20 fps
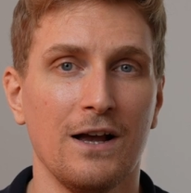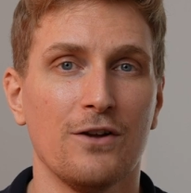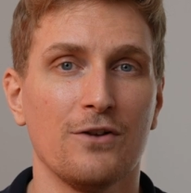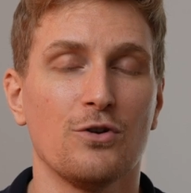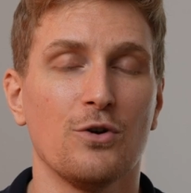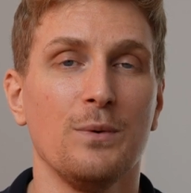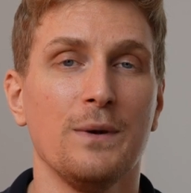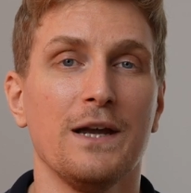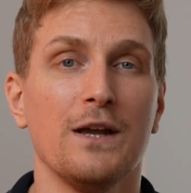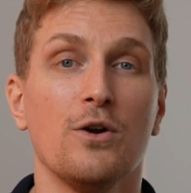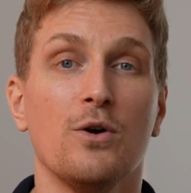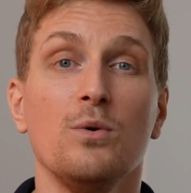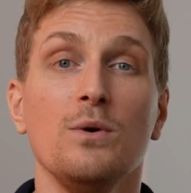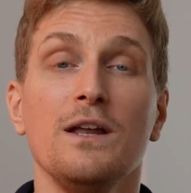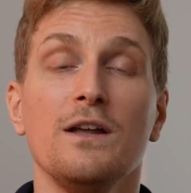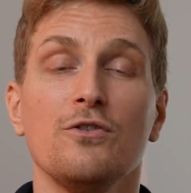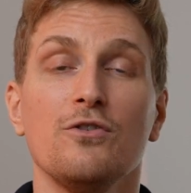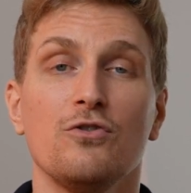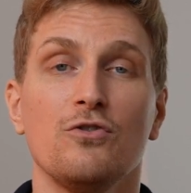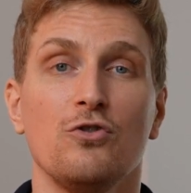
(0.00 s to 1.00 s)
So we can only
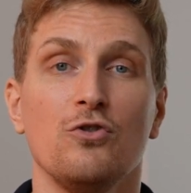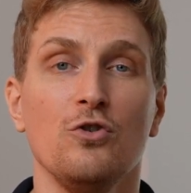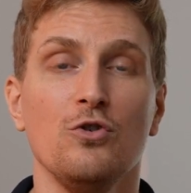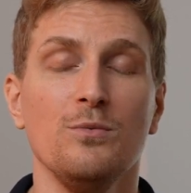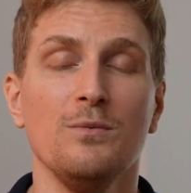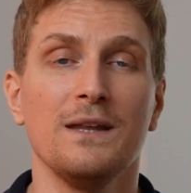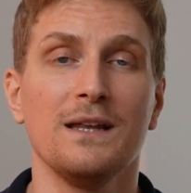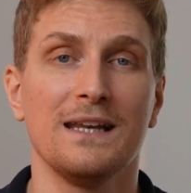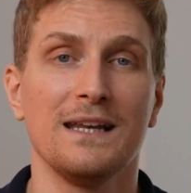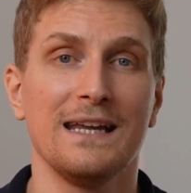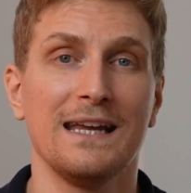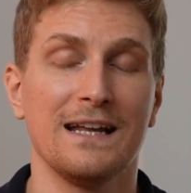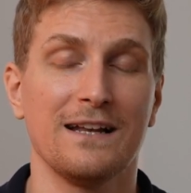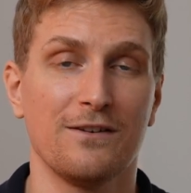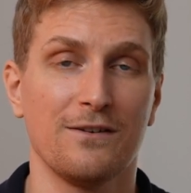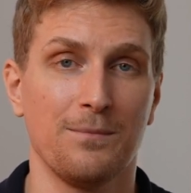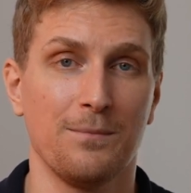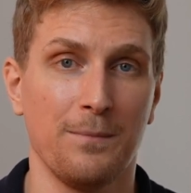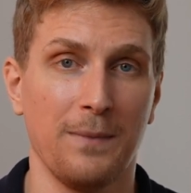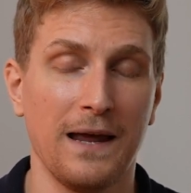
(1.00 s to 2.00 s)
assume that it
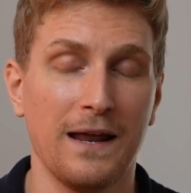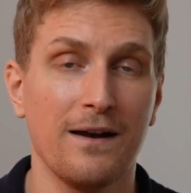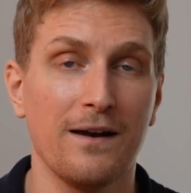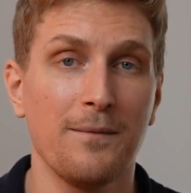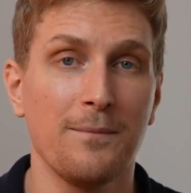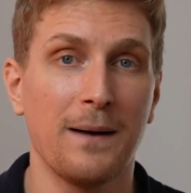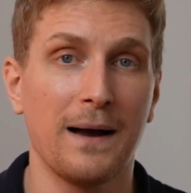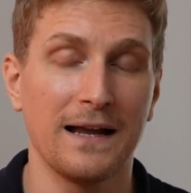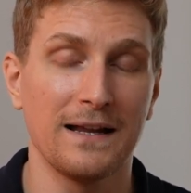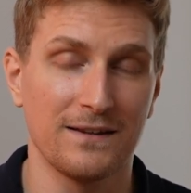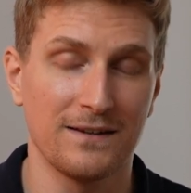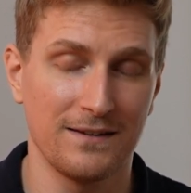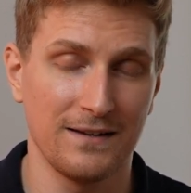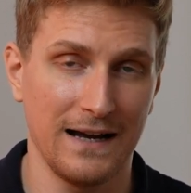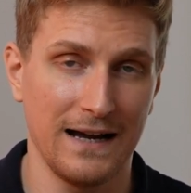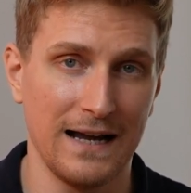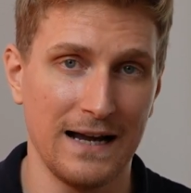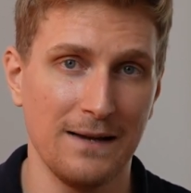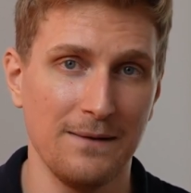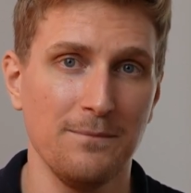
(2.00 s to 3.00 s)
gets better by
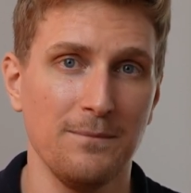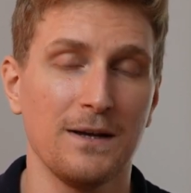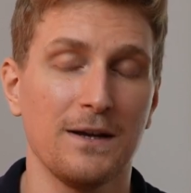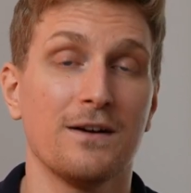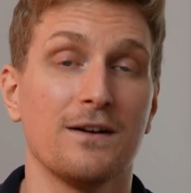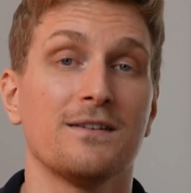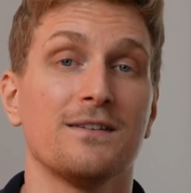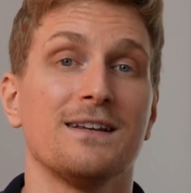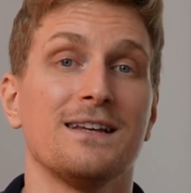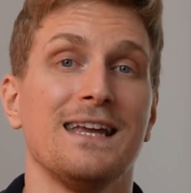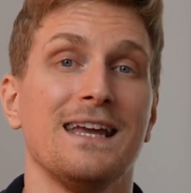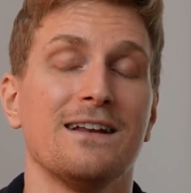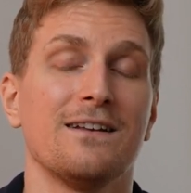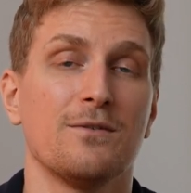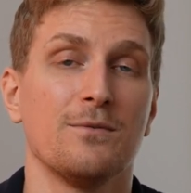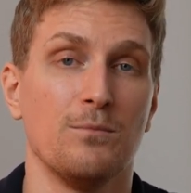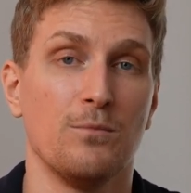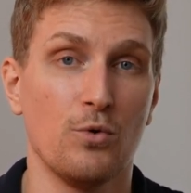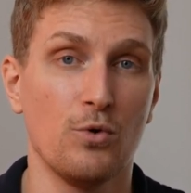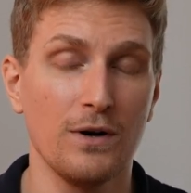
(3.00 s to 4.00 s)
time because it gets
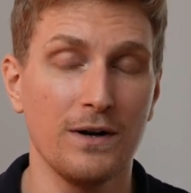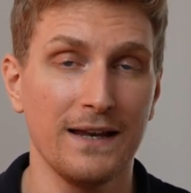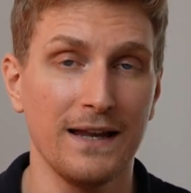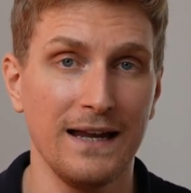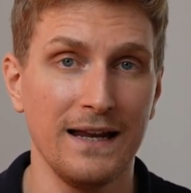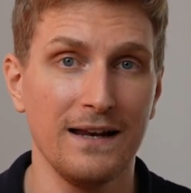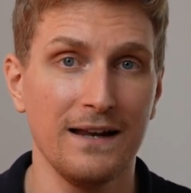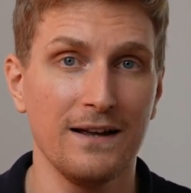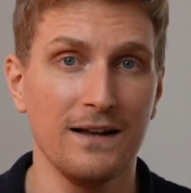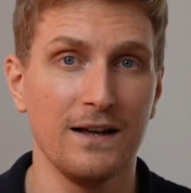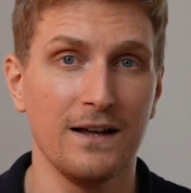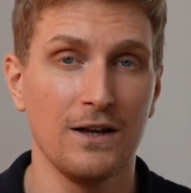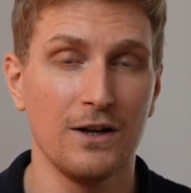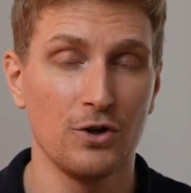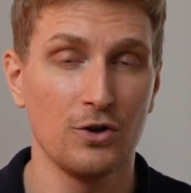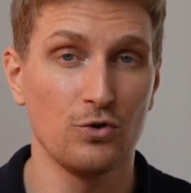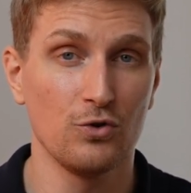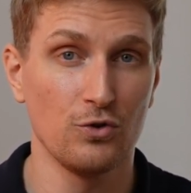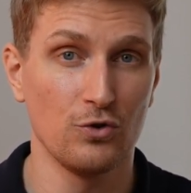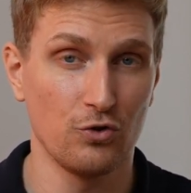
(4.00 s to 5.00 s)
more data
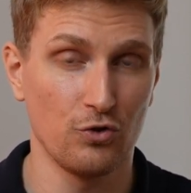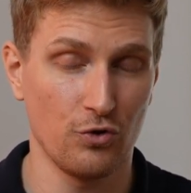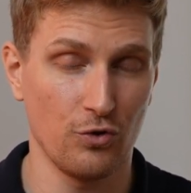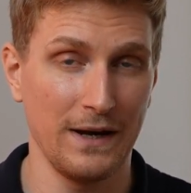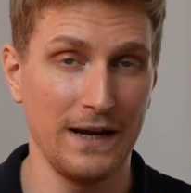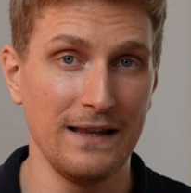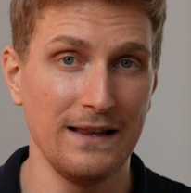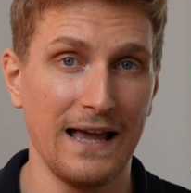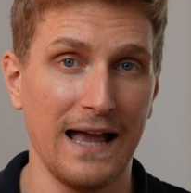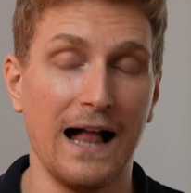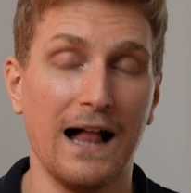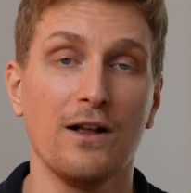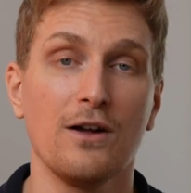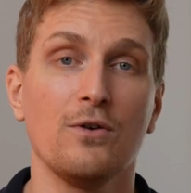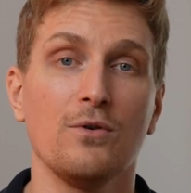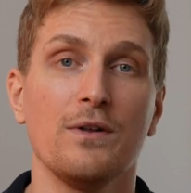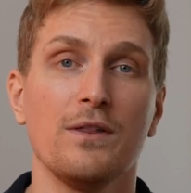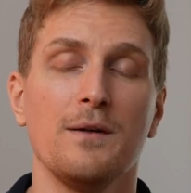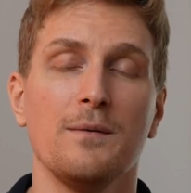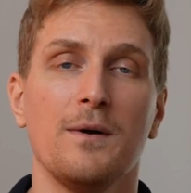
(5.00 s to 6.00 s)
to train the
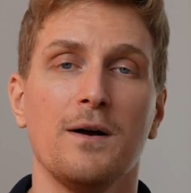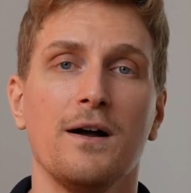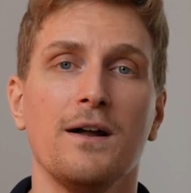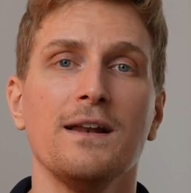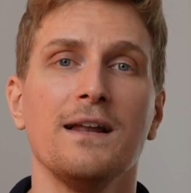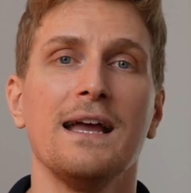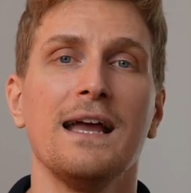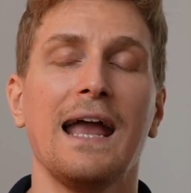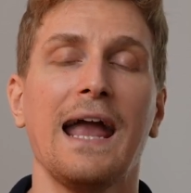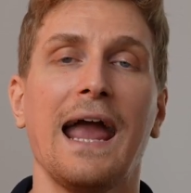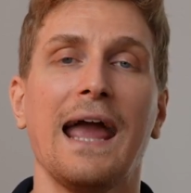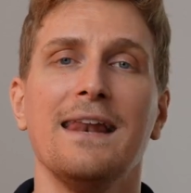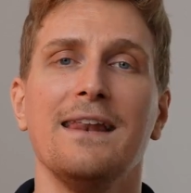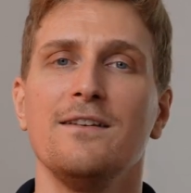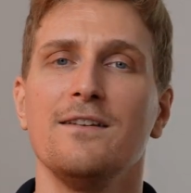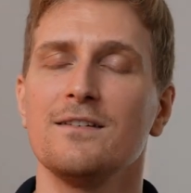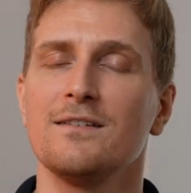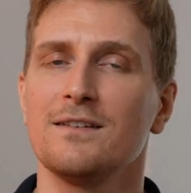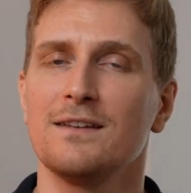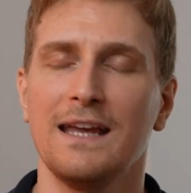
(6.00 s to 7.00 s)
algorithm on, and it
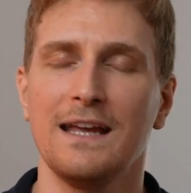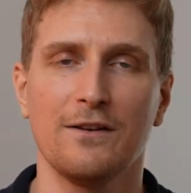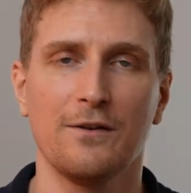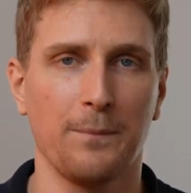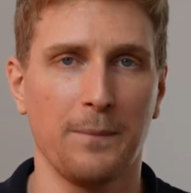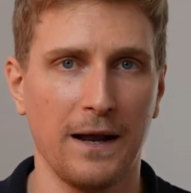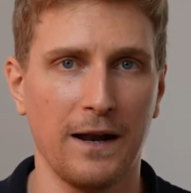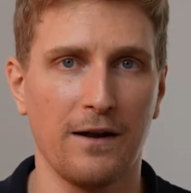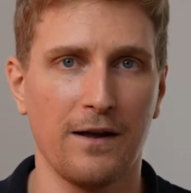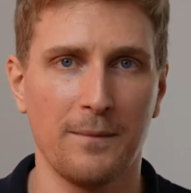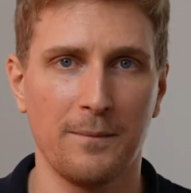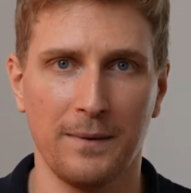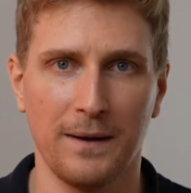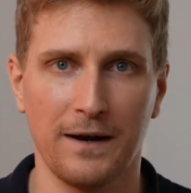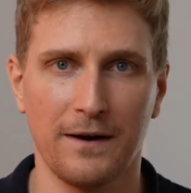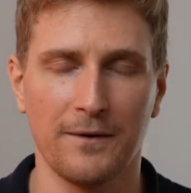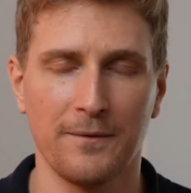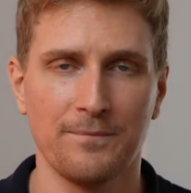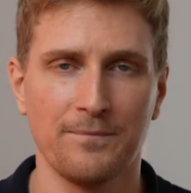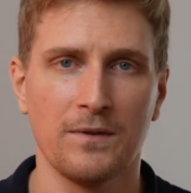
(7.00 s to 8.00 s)
just gets better and
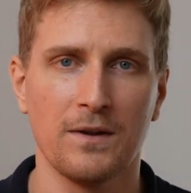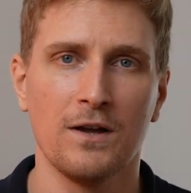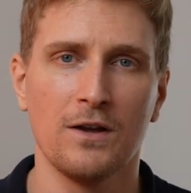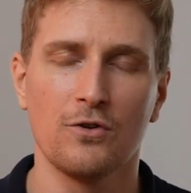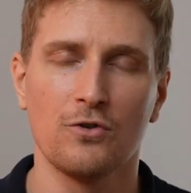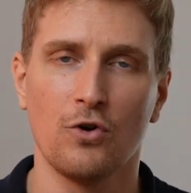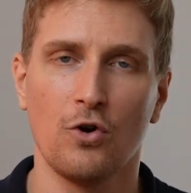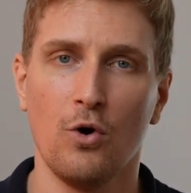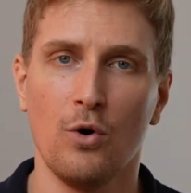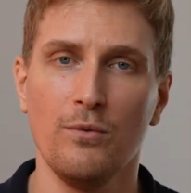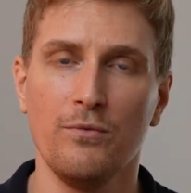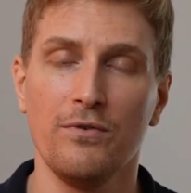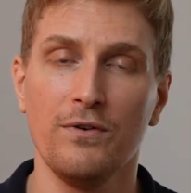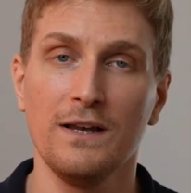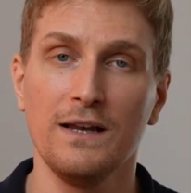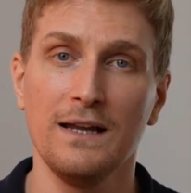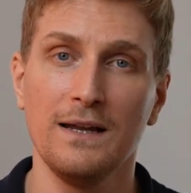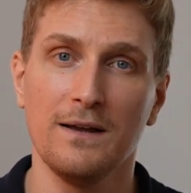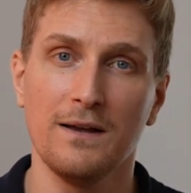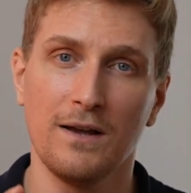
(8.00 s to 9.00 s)
better. So
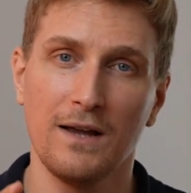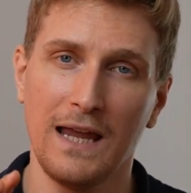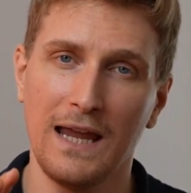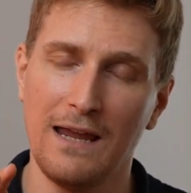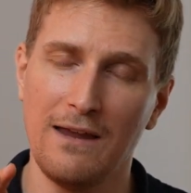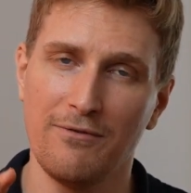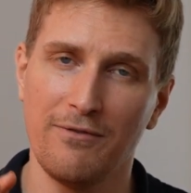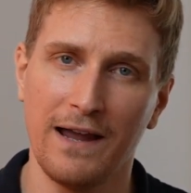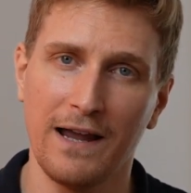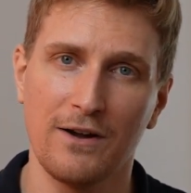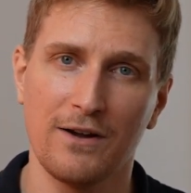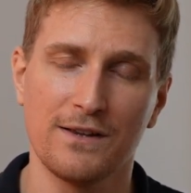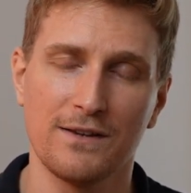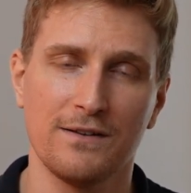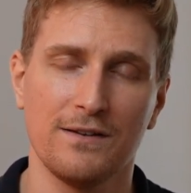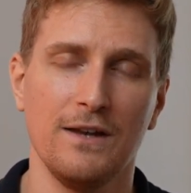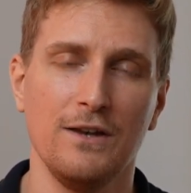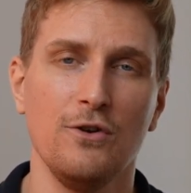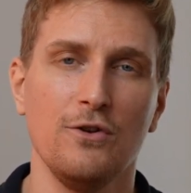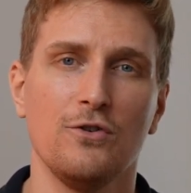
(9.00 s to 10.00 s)
hopefully if I
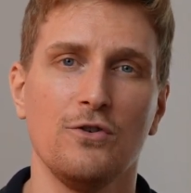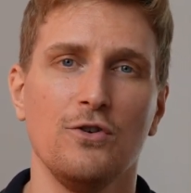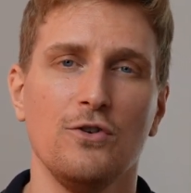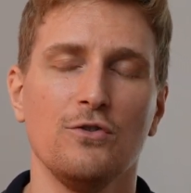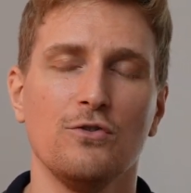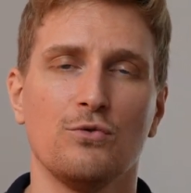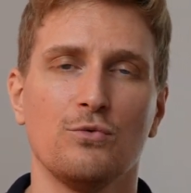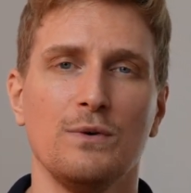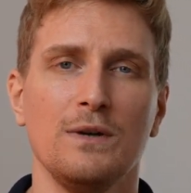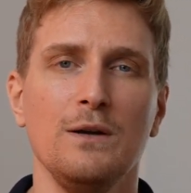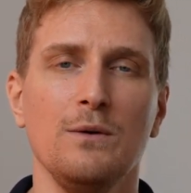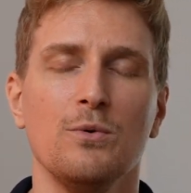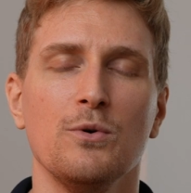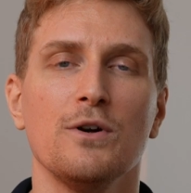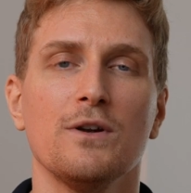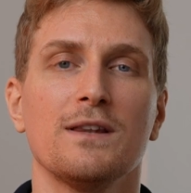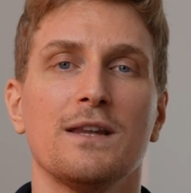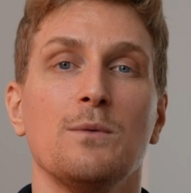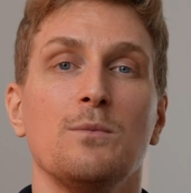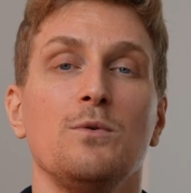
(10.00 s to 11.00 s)
continue to use
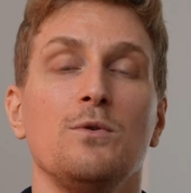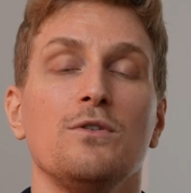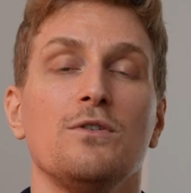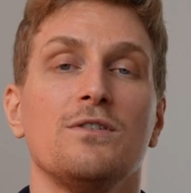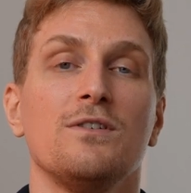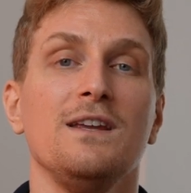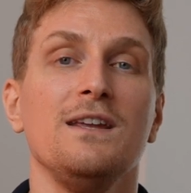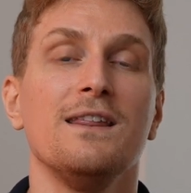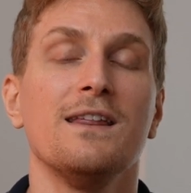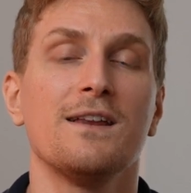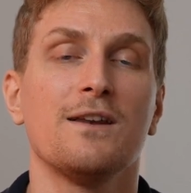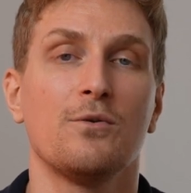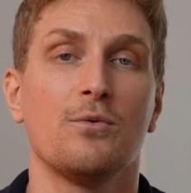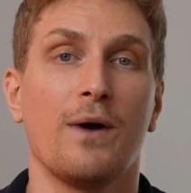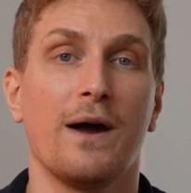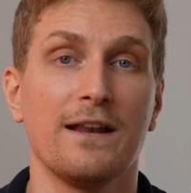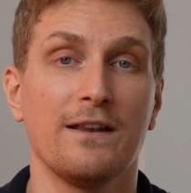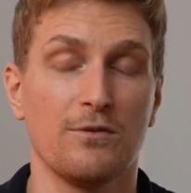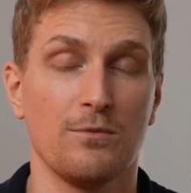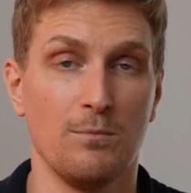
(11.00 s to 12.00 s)
Reword, then we'll see that it
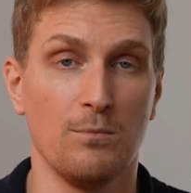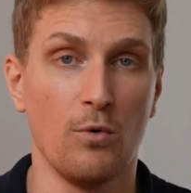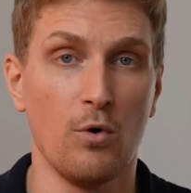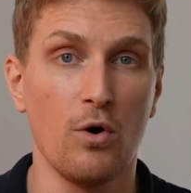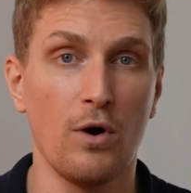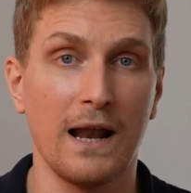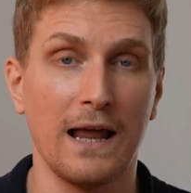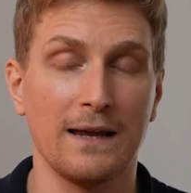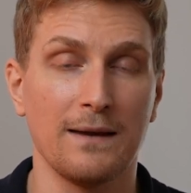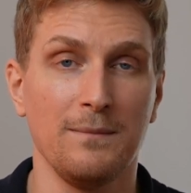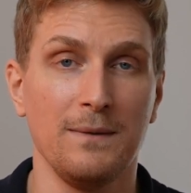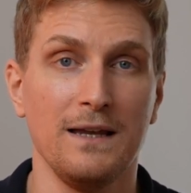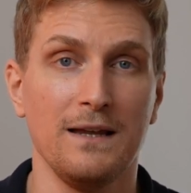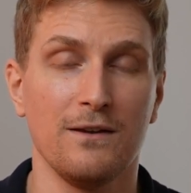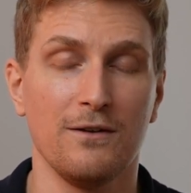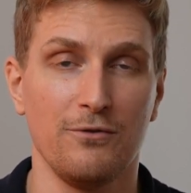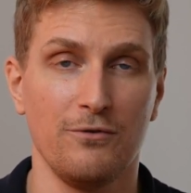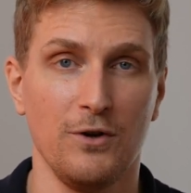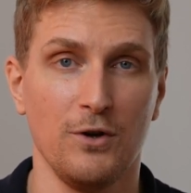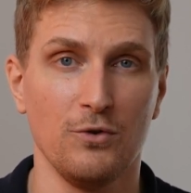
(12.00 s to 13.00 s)
writes more like me in
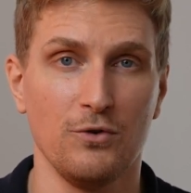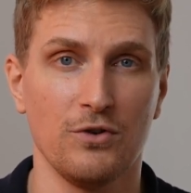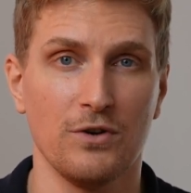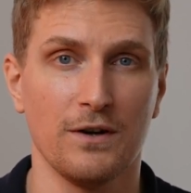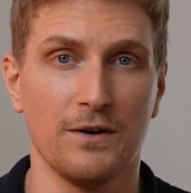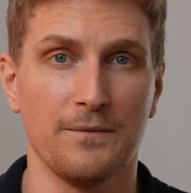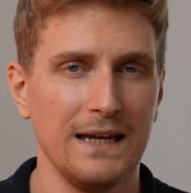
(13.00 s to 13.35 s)
the future.